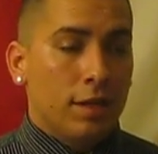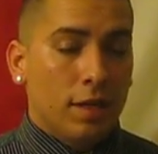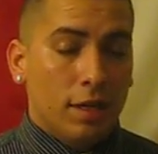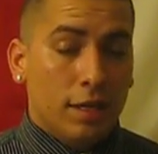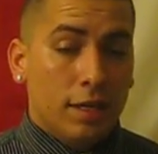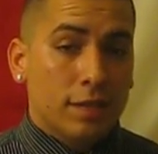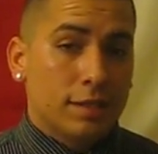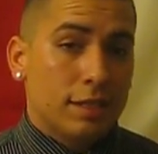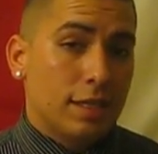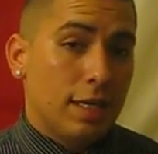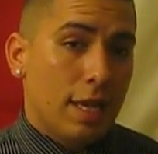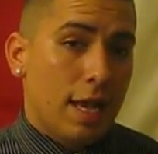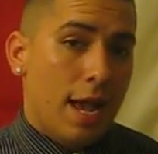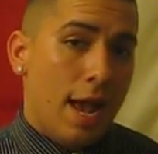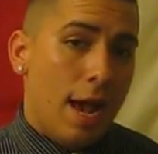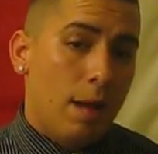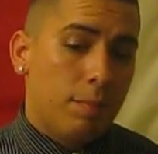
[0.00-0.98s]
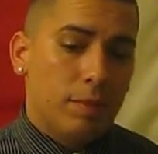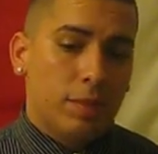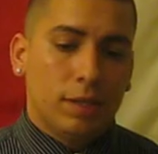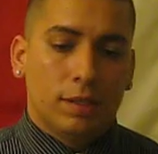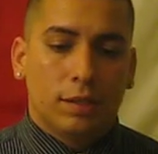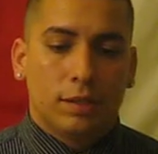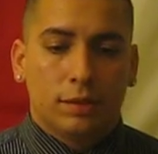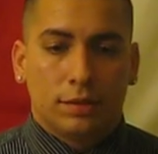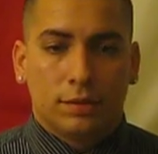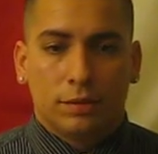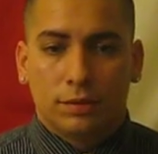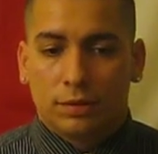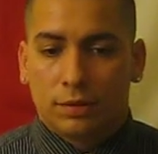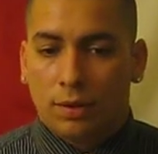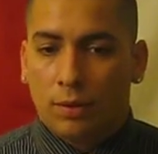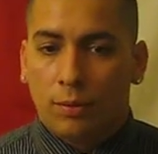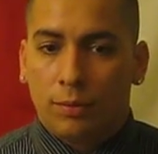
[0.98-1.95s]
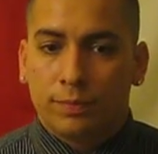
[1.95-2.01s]
incident happened.
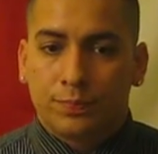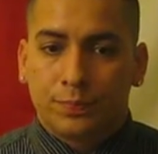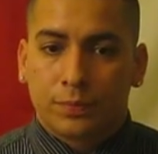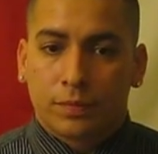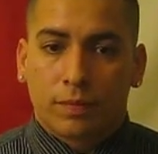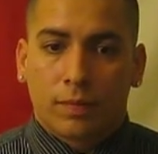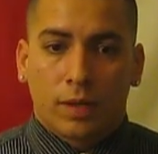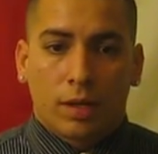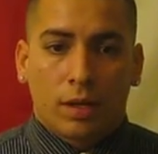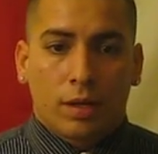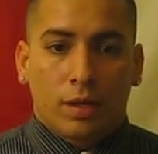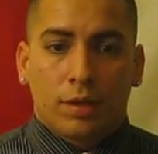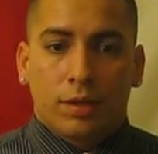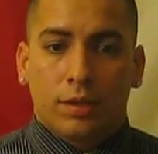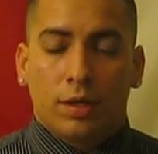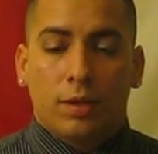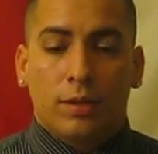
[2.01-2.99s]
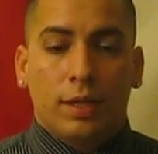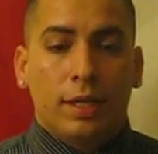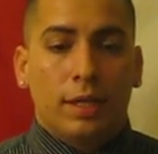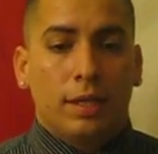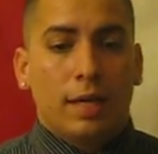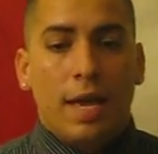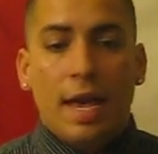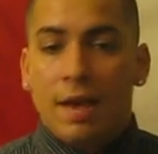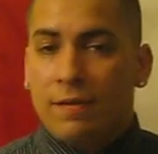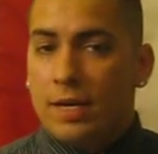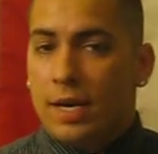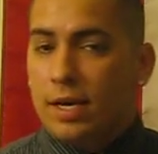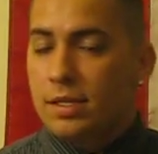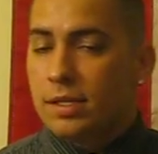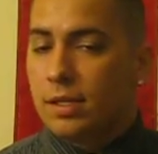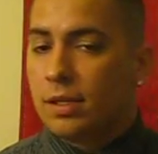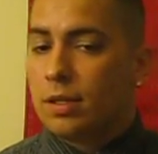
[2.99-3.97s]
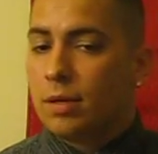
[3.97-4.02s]
So, you know, in the
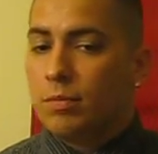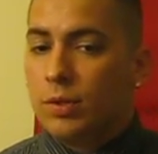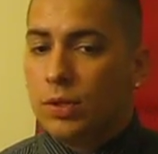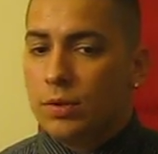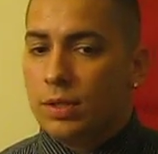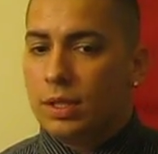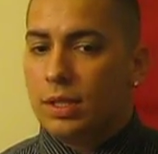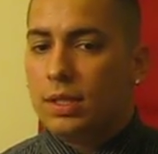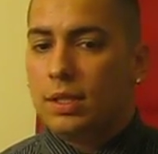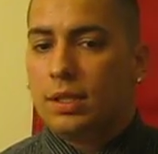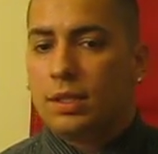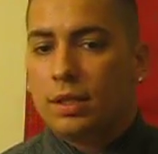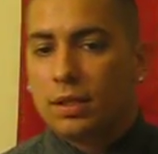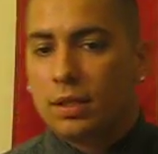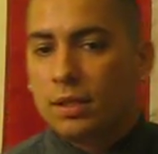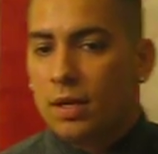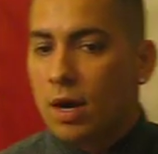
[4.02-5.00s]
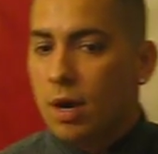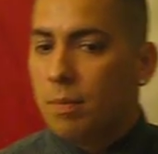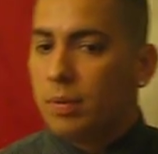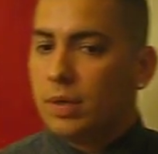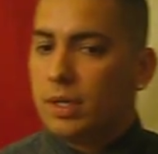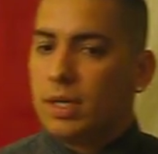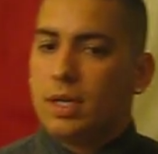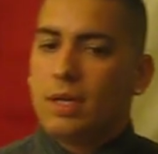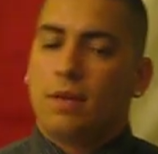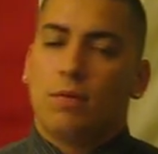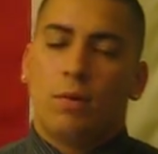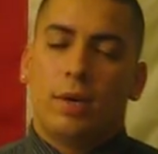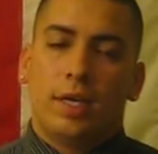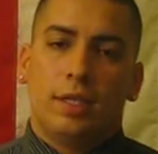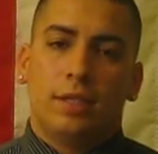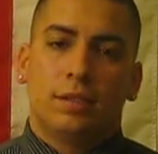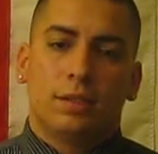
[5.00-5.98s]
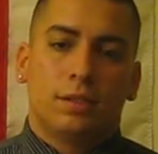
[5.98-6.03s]
aviation community, there are plenty of
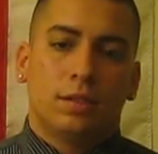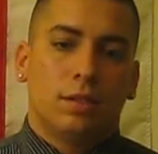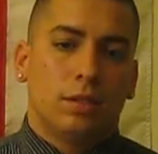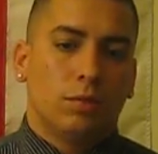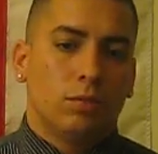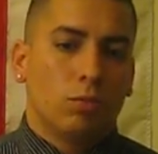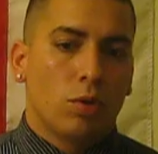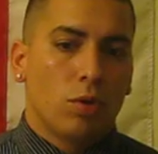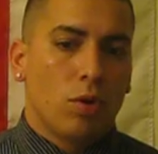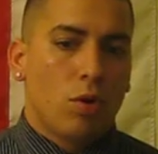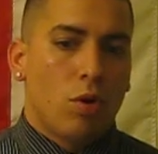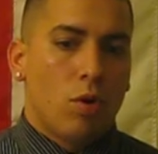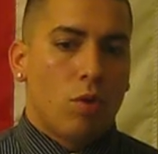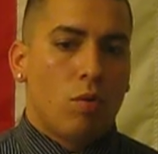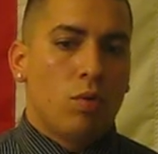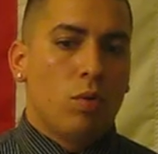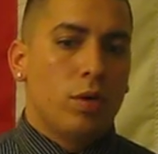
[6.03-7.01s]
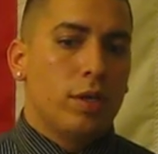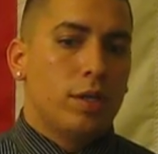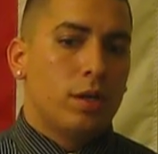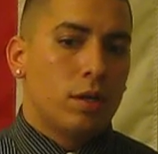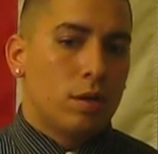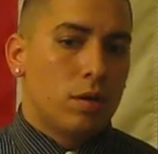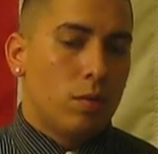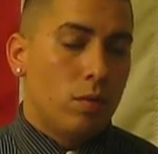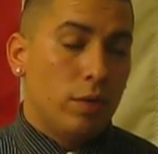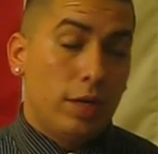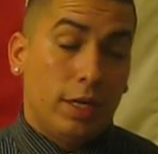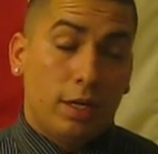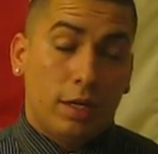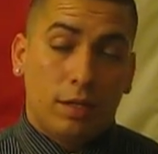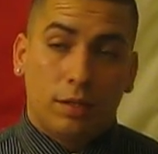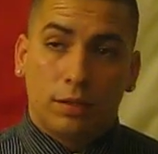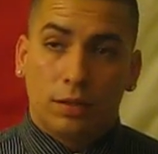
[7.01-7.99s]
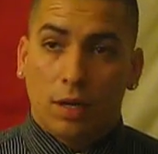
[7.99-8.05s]
ways to ruin your
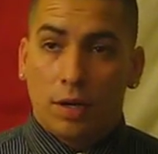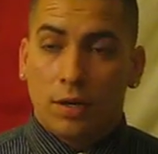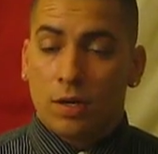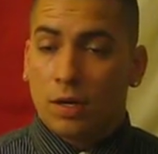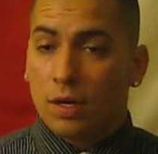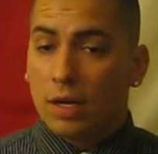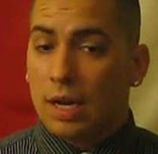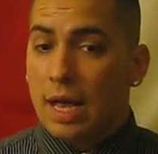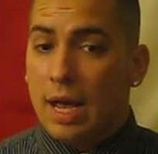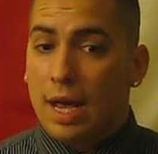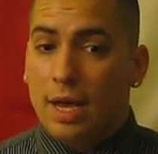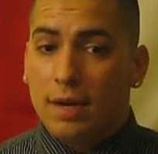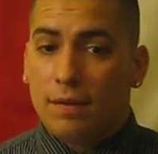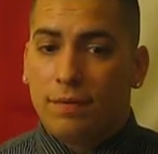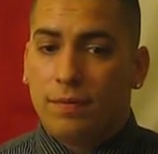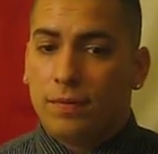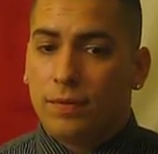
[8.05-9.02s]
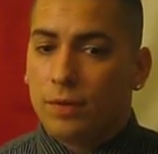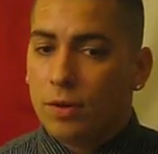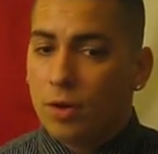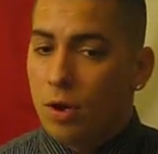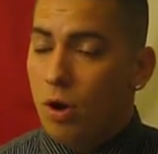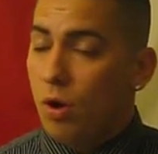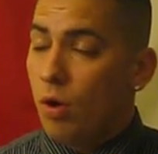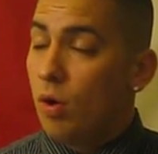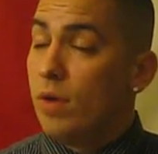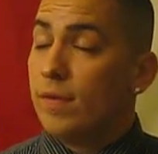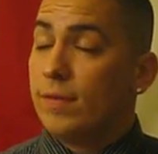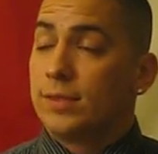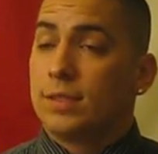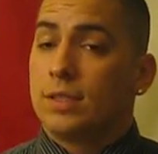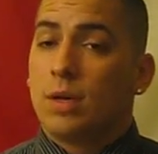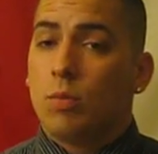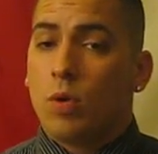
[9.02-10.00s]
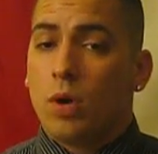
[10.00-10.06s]
career, your life, or even
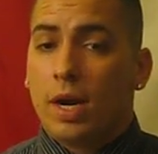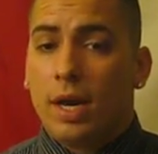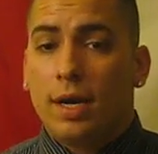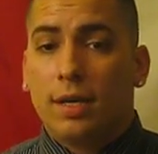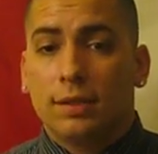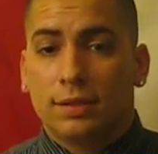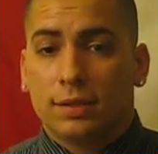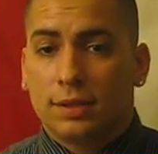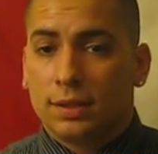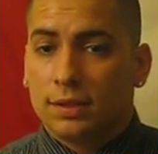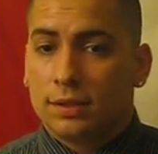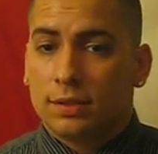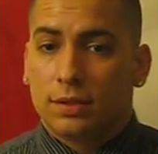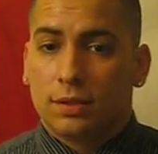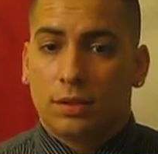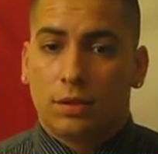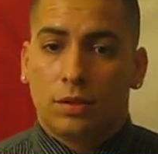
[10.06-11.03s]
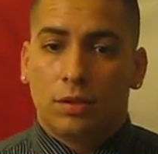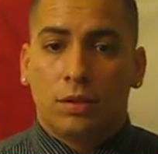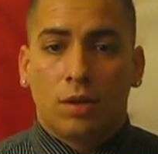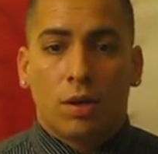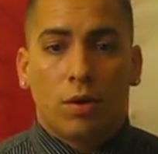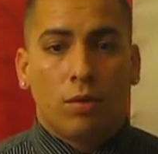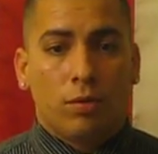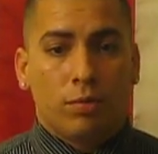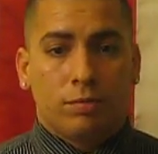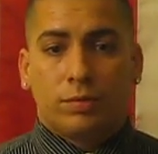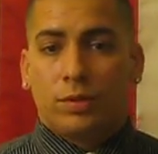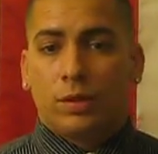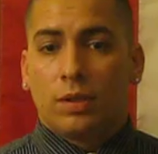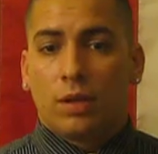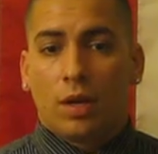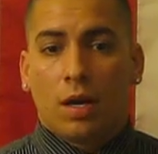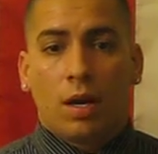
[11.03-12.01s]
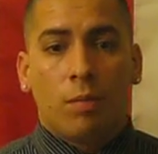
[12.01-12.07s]
someone else's. You know,
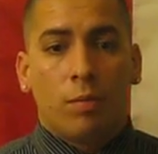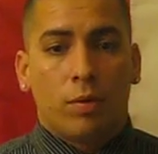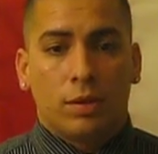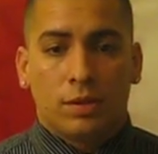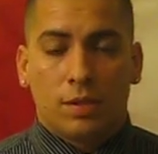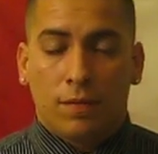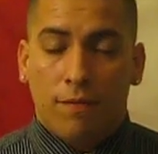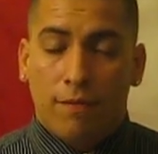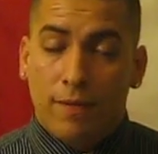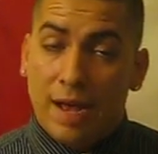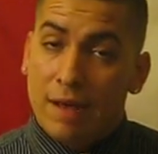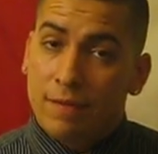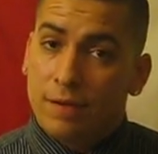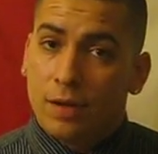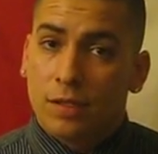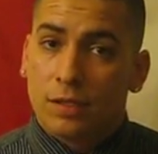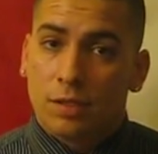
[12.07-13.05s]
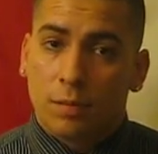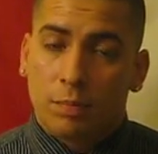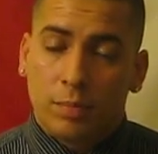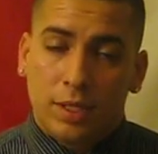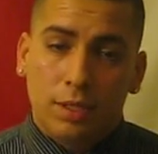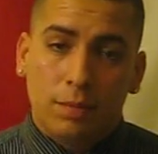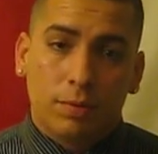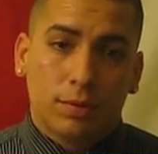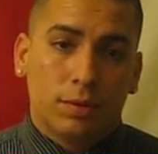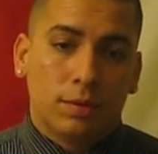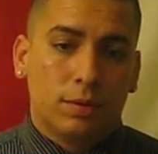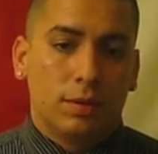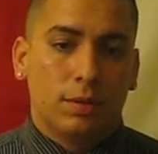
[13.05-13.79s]
upwards of 500 people